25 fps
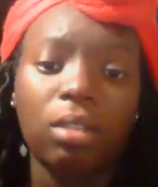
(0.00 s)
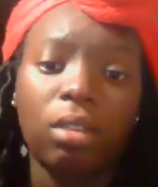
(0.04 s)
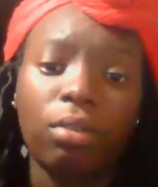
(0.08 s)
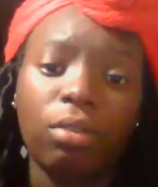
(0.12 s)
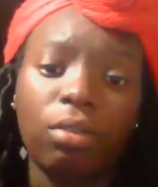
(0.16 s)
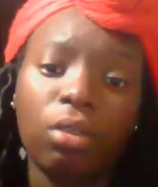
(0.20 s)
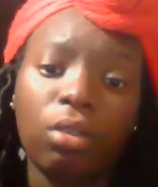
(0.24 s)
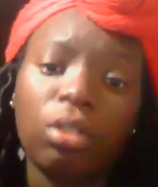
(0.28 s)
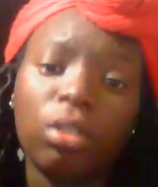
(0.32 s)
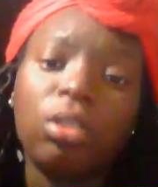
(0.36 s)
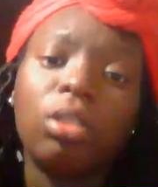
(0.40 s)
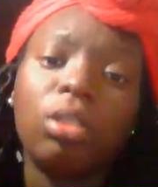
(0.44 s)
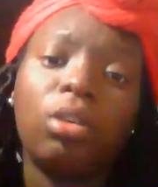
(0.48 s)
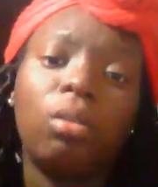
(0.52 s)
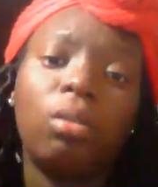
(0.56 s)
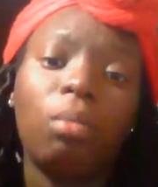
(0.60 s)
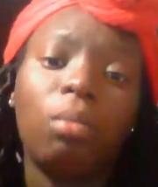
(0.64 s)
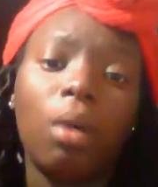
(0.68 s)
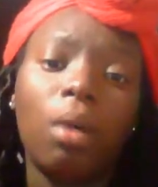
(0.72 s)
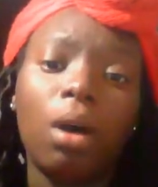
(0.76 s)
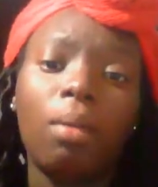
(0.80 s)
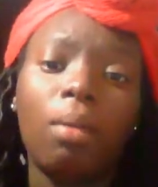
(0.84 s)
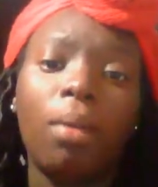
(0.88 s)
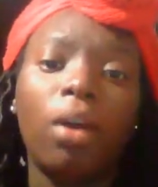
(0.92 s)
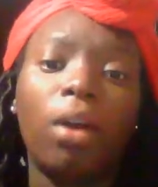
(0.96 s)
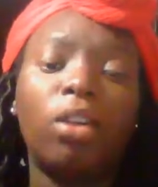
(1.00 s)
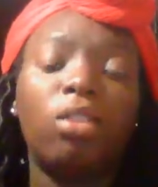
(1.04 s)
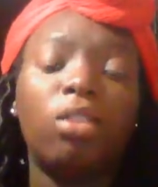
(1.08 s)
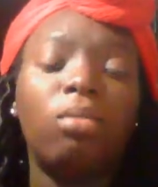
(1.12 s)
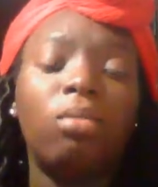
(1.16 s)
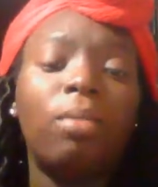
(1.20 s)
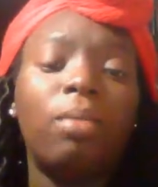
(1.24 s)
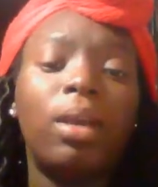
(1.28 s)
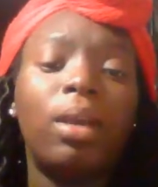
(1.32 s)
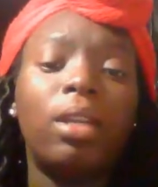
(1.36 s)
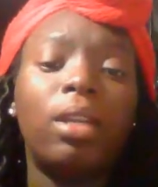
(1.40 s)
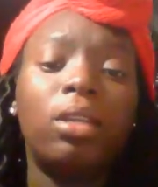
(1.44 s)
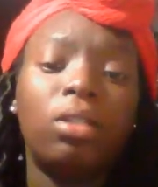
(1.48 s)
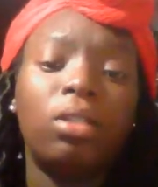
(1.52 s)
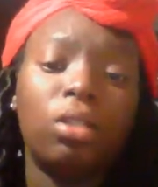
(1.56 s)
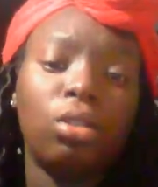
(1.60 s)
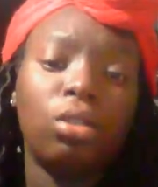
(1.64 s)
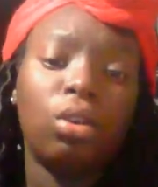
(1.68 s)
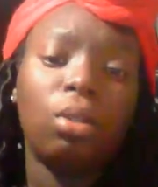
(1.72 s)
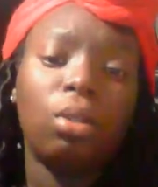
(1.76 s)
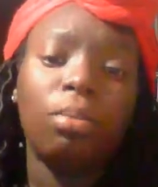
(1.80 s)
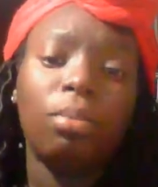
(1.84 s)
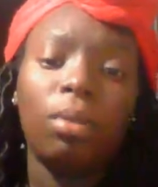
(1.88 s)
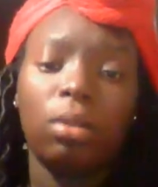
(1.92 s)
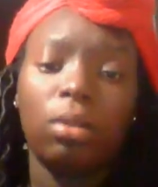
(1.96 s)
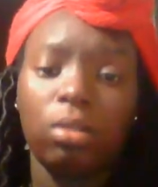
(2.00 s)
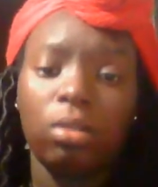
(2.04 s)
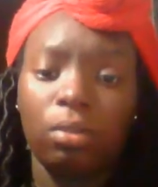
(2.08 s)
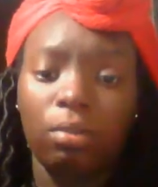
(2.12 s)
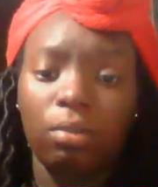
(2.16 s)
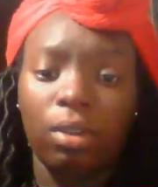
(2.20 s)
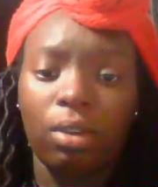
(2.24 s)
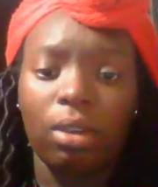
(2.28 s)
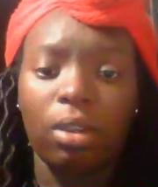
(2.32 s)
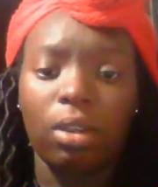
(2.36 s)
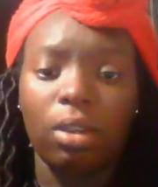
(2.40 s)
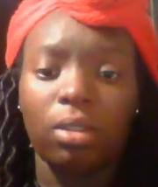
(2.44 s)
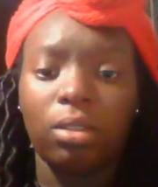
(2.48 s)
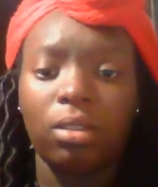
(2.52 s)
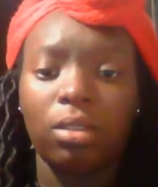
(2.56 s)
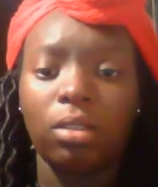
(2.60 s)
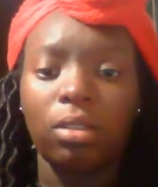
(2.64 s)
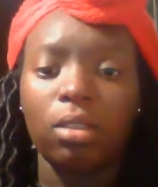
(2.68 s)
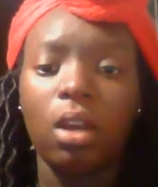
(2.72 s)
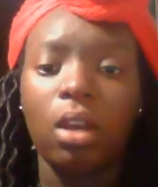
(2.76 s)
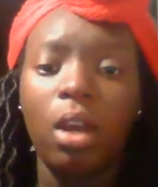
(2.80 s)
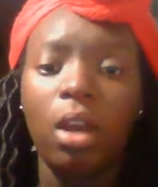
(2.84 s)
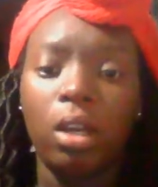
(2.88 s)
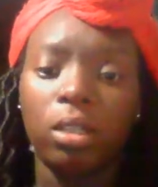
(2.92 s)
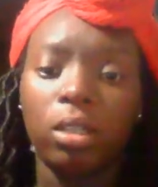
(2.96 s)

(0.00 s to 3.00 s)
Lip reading: If you're a single mom, are you managing your bills and finances